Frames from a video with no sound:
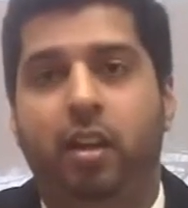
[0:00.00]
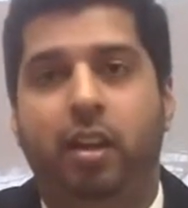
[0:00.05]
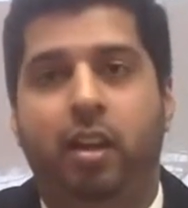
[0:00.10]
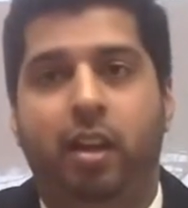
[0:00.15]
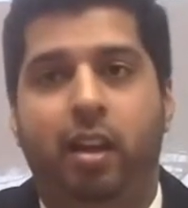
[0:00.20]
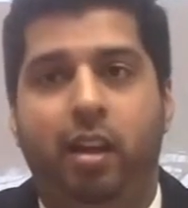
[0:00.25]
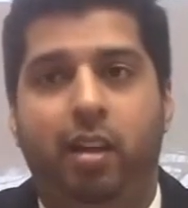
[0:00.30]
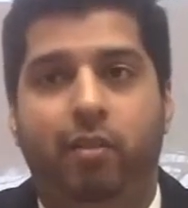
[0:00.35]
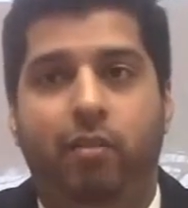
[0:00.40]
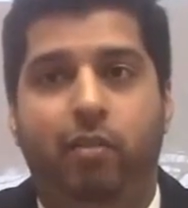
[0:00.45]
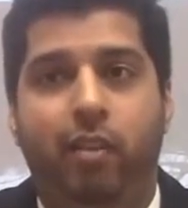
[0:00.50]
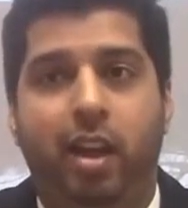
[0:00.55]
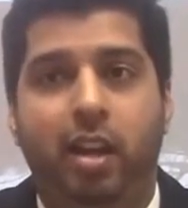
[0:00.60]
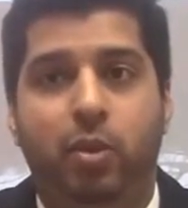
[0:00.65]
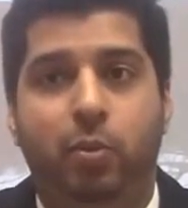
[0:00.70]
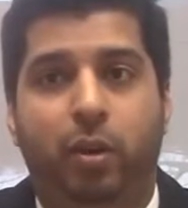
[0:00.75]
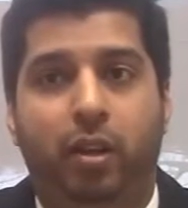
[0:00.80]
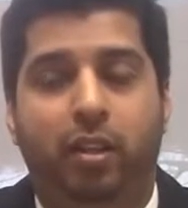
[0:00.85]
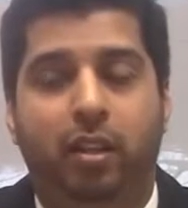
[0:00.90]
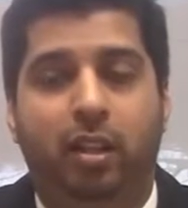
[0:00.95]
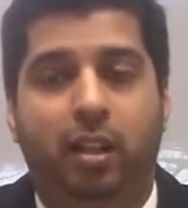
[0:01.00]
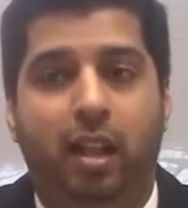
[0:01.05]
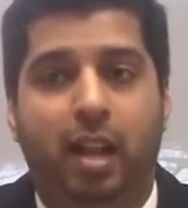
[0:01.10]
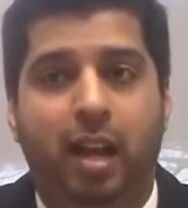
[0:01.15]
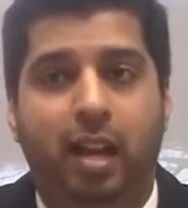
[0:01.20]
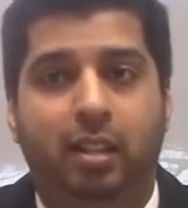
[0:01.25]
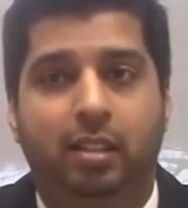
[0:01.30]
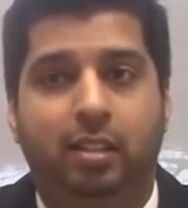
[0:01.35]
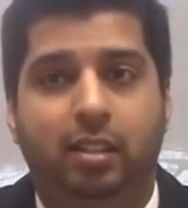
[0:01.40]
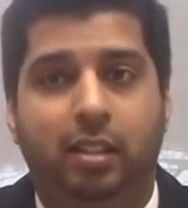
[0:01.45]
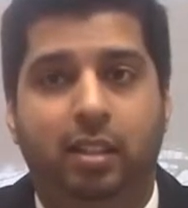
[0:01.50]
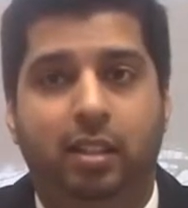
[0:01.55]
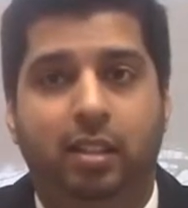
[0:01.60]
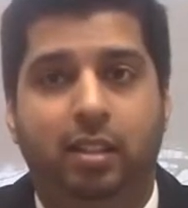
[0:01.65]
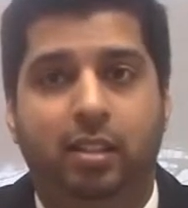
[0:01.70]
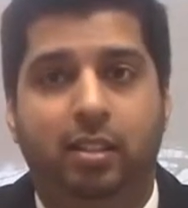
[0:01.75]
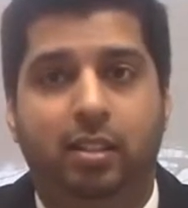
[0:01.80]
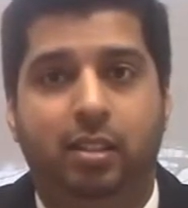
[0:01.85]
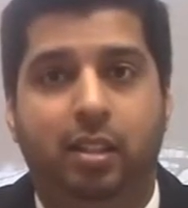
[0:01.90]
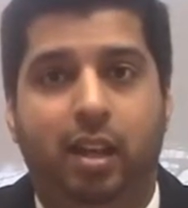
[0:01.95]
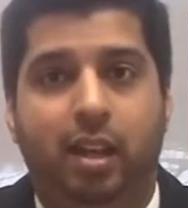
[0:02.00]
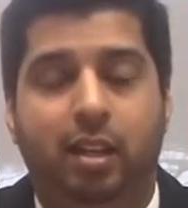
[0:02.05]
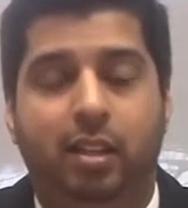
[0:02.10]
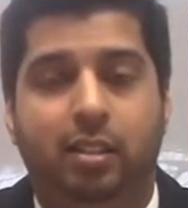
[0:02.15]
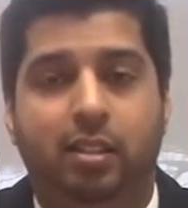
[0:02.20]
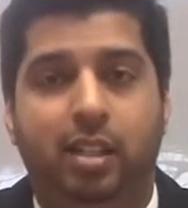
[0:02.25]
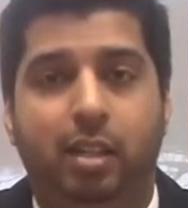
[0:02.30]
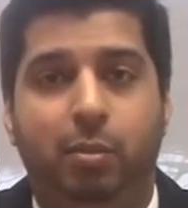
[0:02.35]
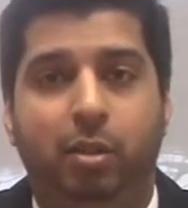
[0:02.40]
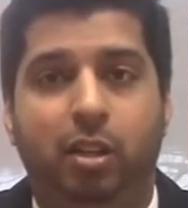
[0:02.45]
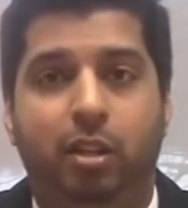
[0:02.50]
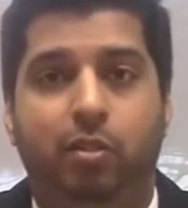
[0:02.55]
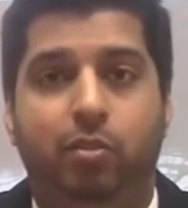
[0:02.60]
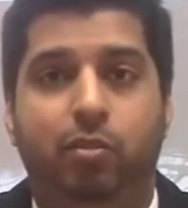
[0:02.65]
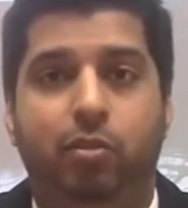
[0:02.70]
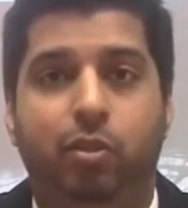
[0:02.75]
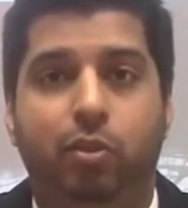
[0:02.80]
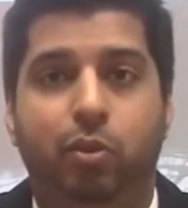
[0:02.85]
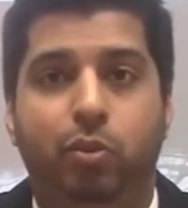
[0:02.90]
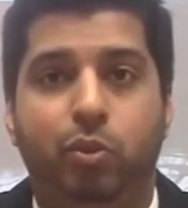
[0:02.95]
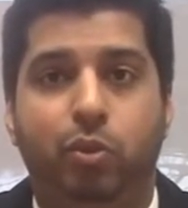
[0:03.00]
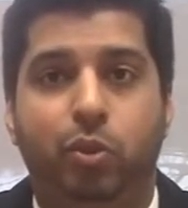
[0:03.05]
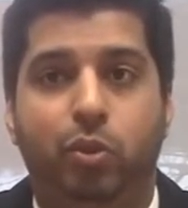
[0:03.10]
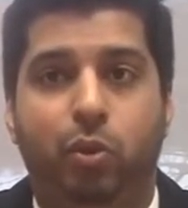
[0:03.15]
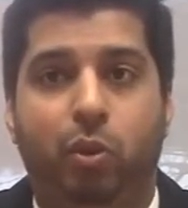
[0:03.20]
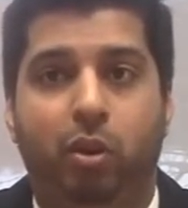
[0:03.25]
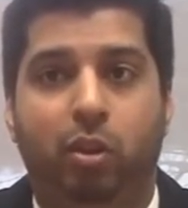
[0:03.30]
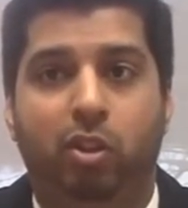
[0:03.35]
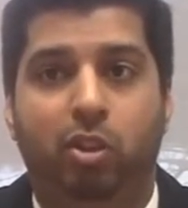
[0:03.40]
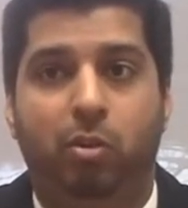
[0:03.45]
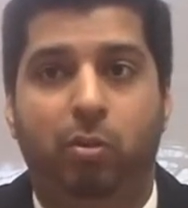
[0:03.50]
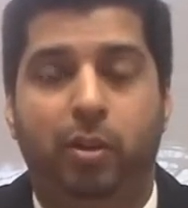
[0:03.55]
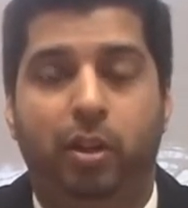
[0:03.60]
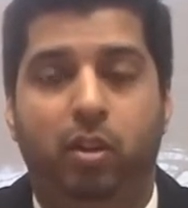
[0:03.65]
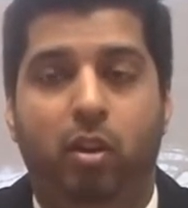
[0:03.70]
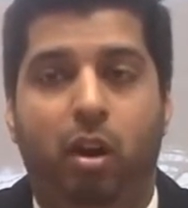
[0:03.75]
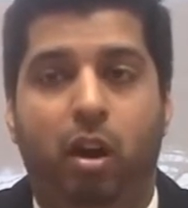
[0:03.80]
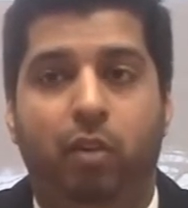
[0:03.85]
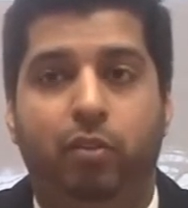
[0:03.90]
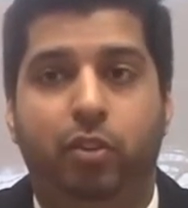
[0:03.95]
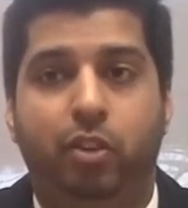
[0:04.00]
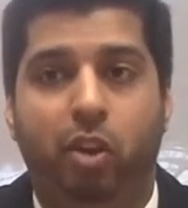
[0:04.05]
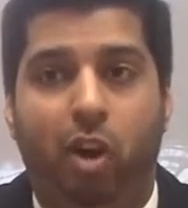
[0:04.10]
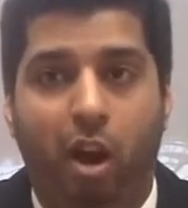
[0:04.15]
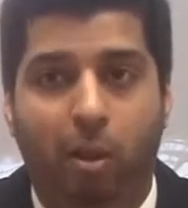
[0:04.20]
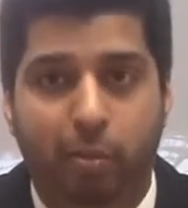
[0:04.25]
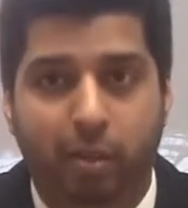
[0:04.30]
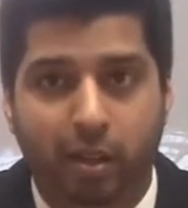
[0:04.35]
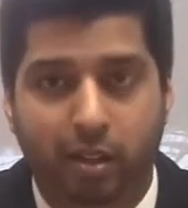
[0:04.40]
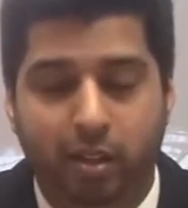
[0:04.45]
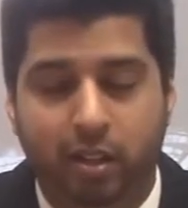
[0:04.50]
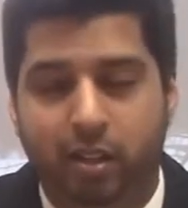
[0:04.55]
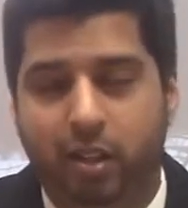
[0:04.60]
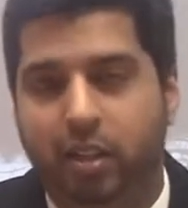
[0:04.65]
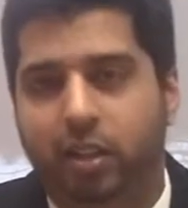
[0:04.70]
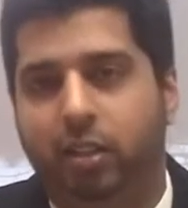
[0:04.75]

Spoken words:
If anyone in the class is seeming confused or a little bit off topic,